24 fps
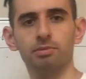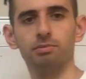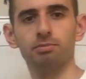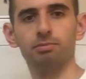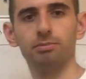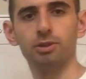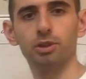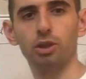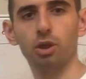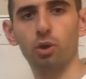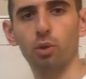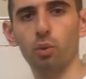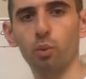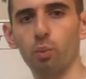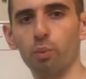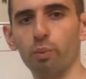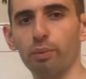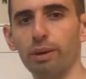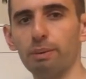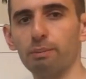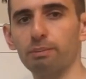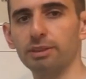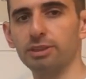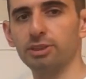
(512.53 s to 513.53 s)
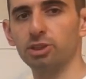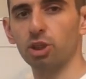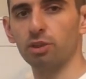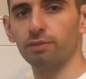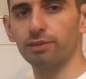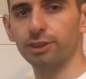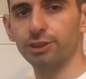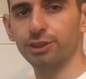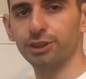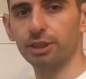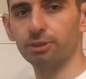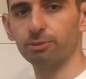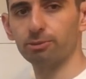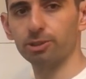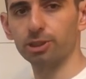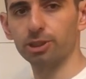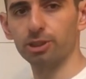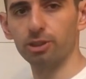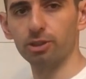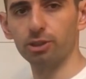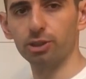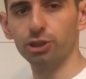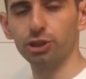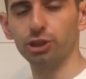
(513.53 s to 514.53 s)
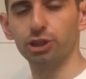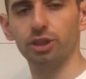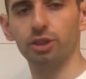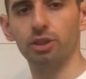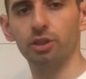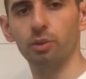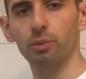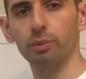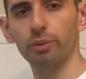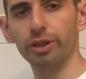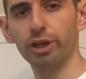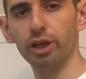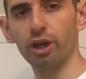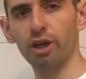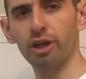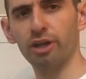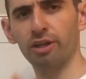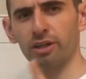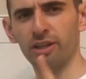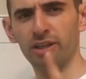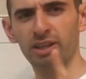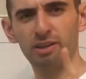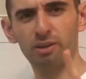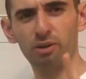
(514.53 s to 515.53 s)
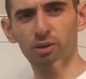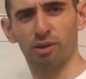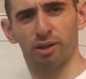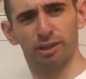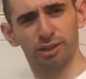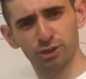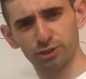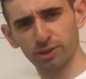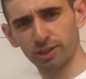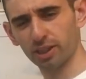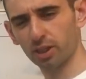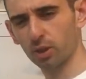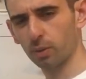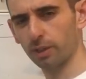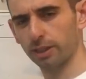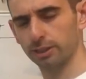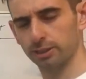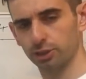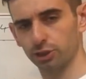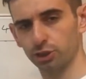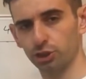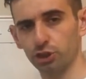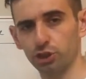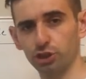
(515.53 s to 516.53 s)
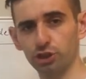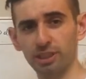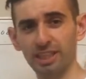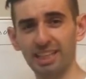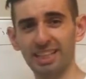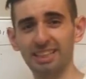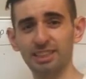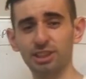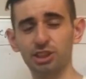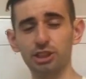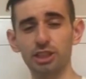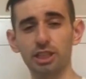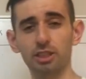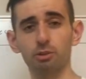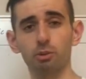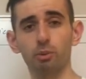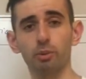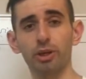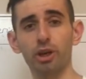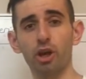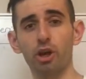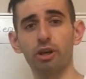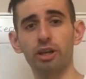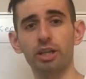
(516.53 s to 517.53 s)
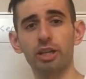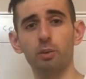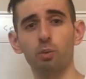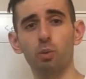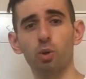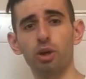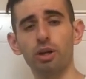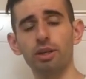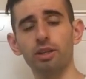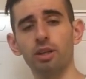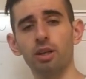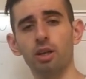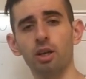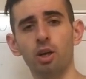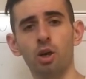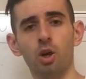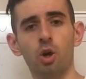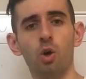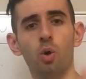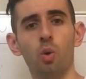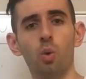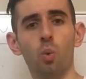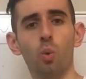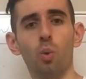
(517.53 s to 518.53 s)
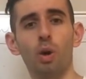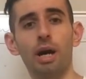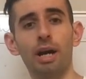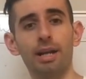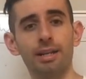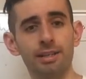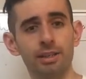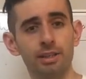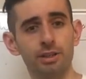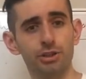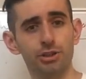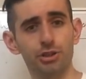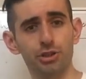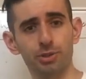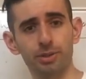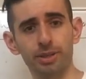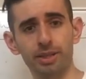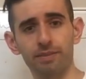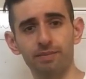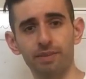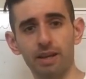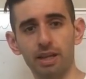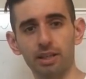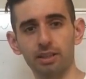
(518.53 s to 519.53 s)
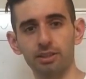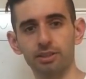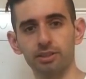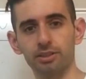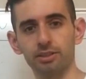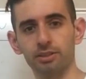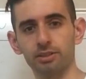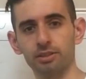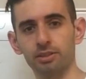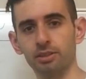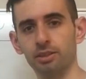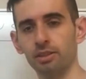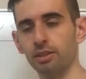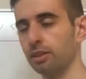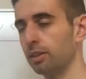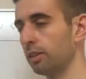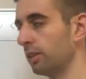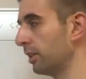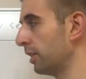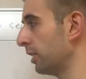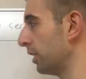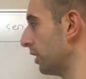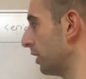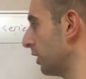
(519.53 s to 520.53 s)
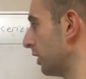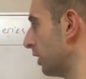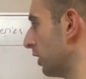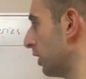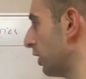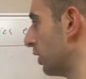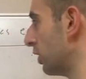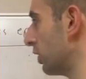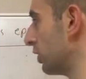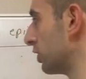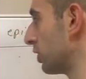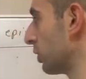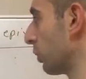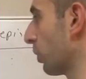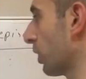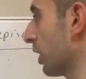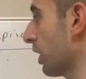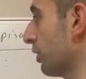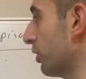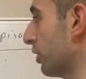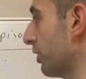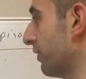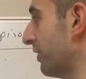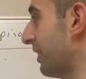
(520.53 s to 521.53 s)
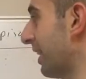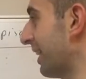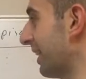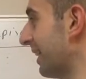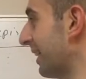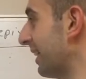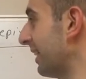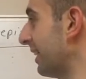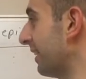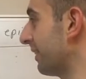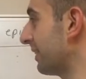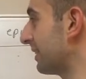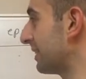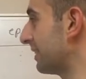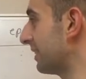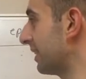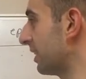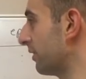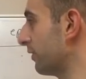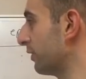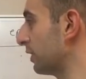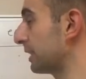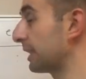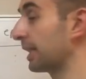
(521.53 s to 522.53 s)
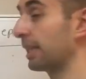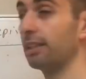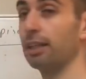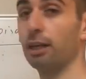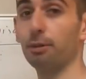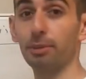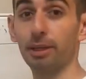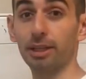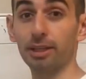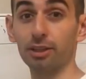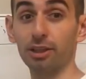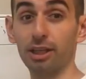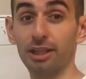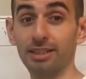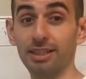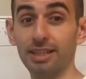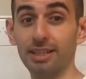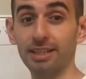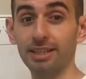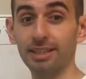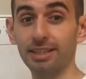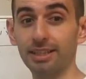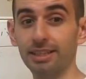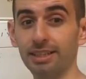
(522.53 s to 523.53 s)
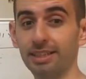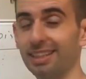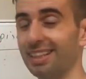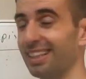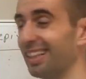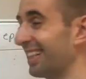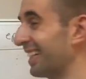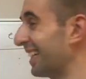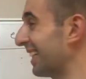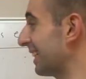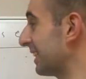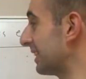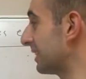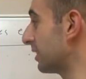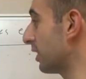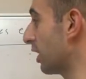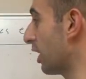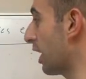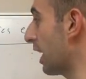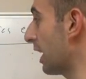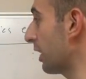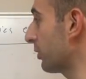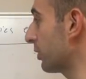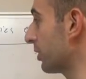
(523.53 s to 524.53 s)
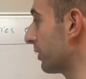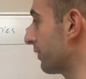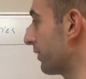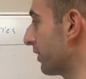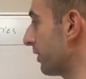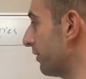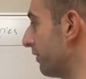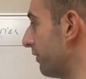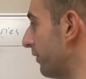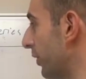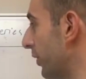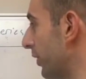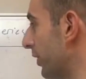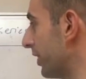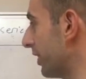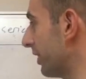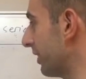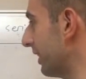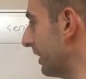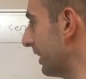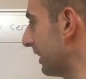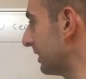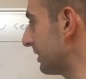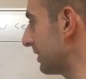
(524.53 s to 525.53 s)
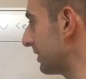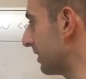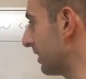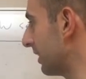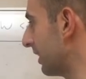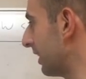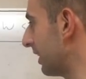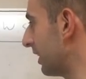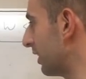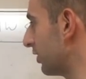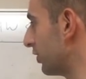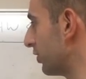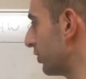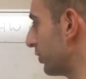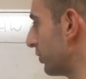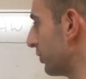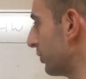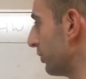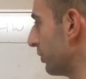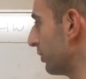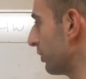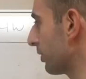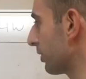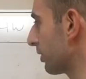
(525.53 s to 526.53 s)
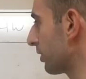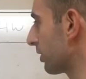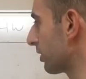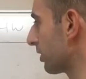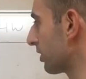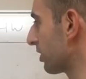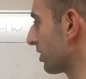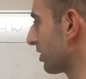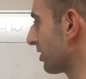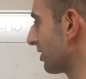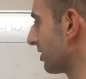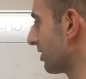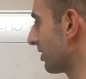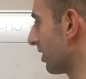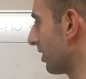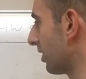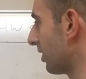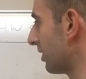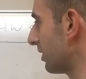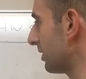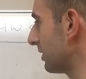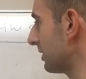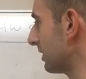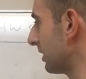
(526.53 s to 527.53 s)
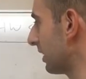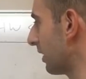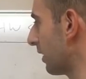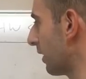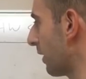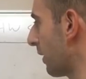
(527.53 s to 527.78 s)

So when we're solving general solution, or trig equations in general, we only want one trig value. So what I could have done here, instead of using a double angle identity, is I could have converted this to cos